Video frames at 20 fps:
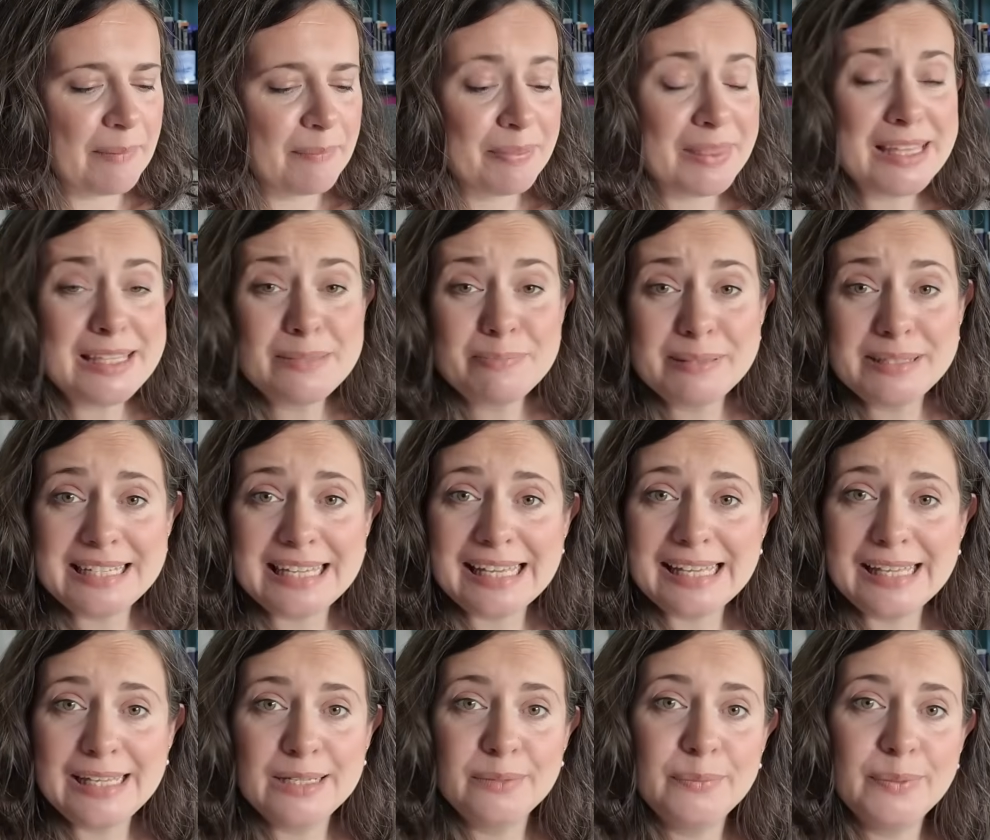This
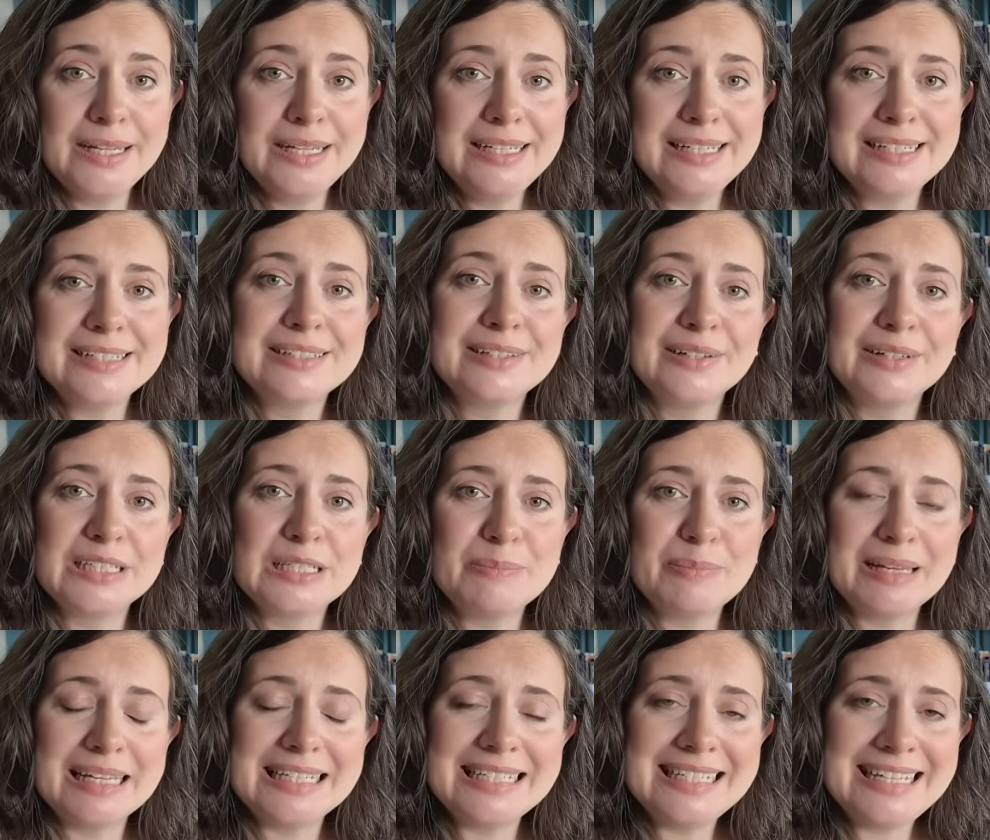particular one is going to
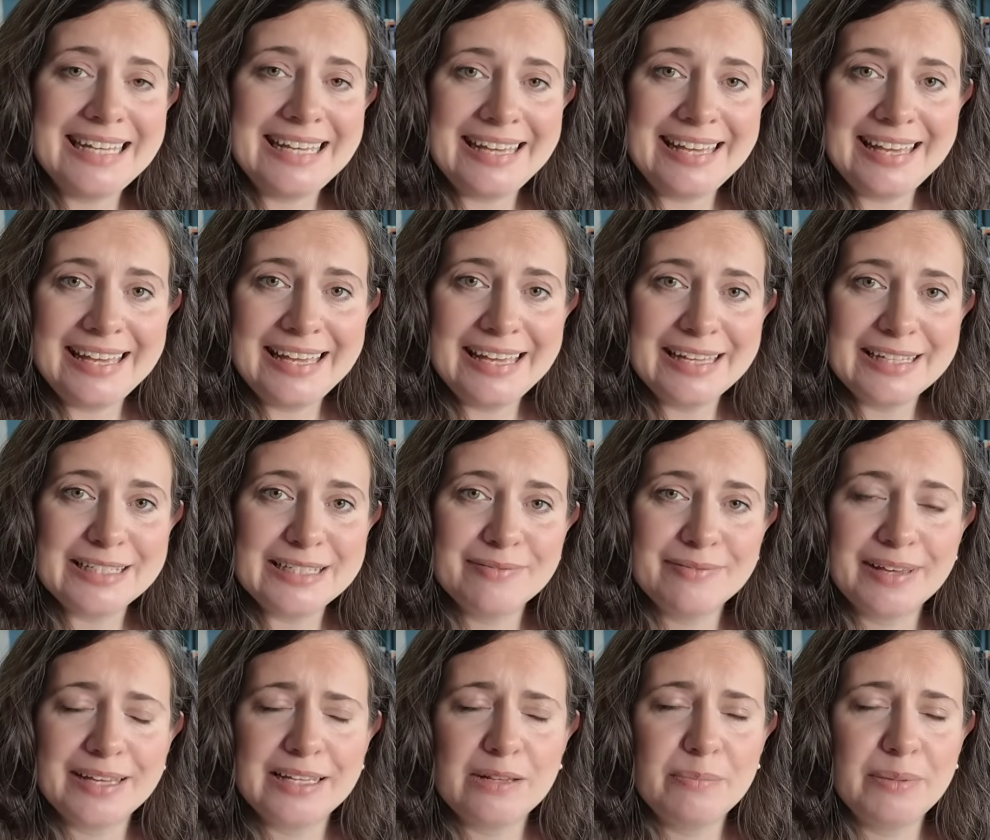be a tee. It's
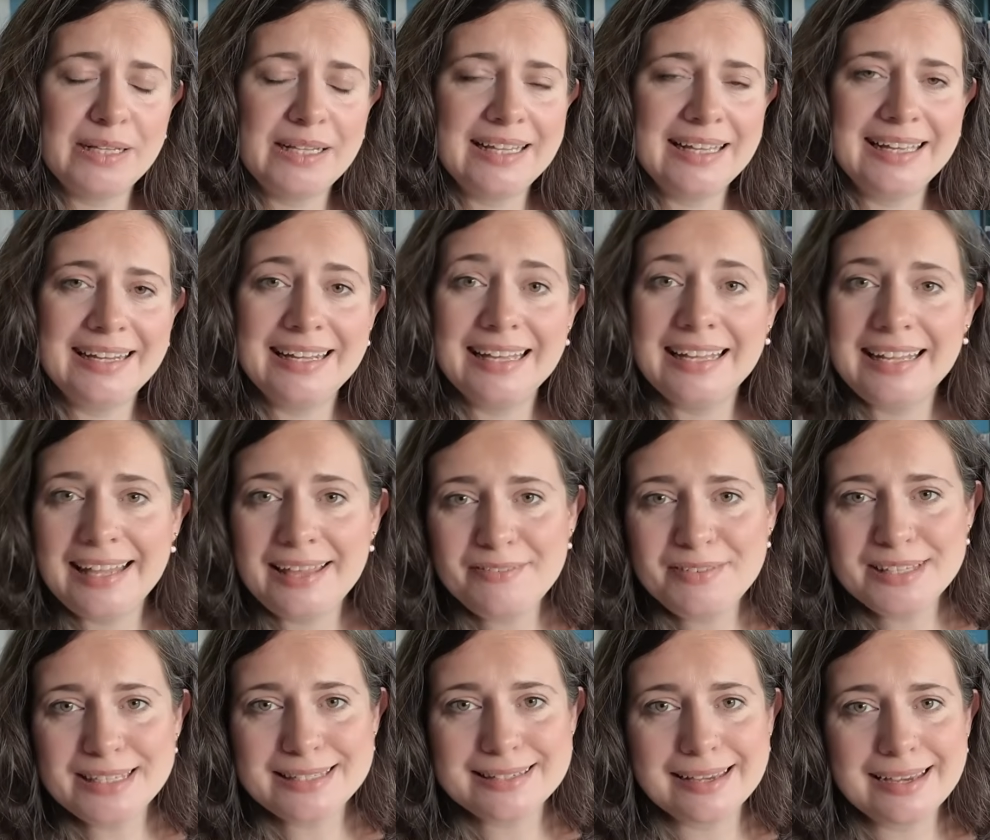available in
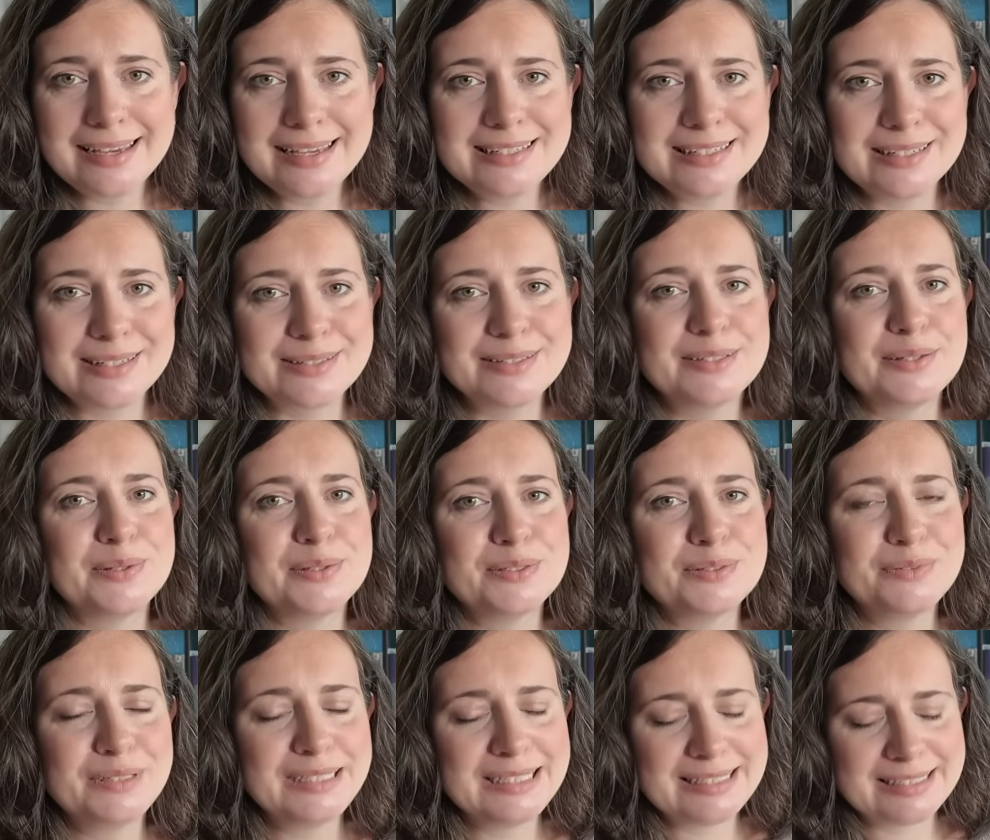11 sizes, so
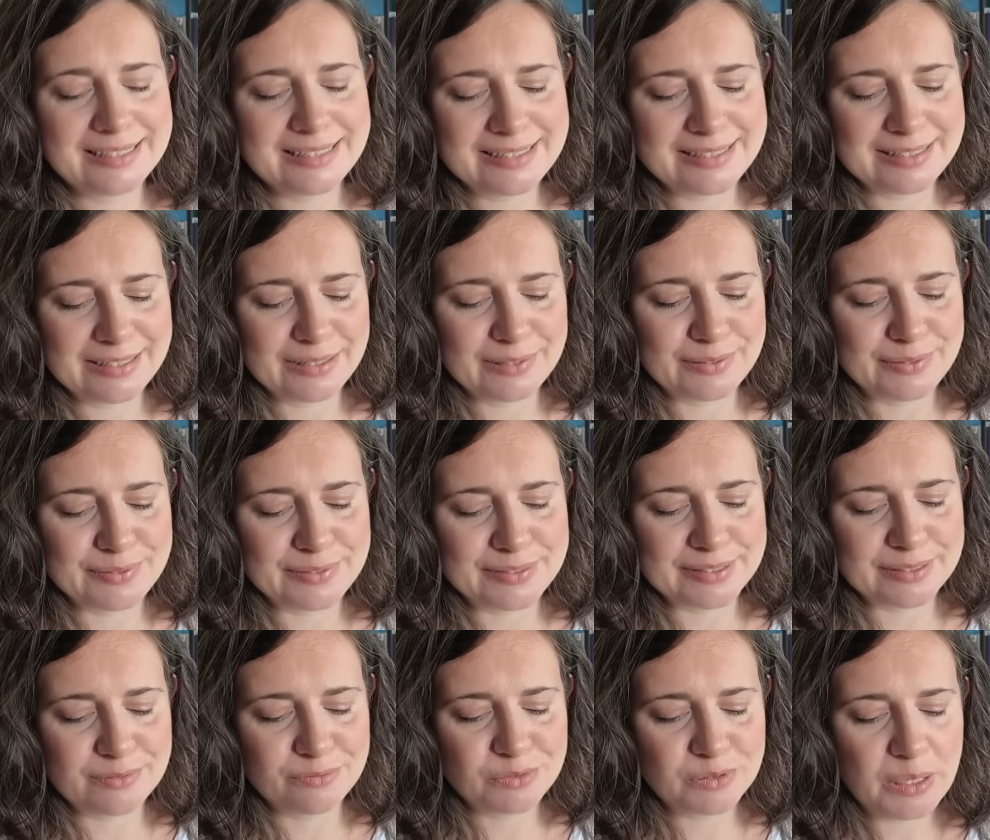it's really size
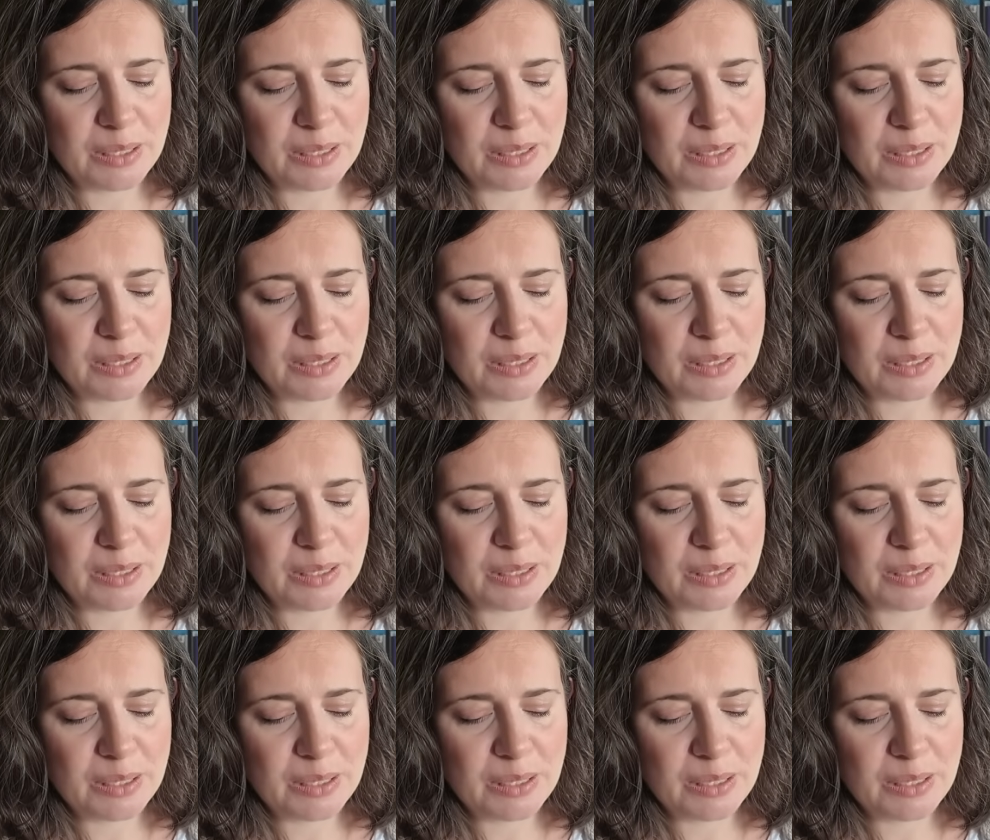inclusive.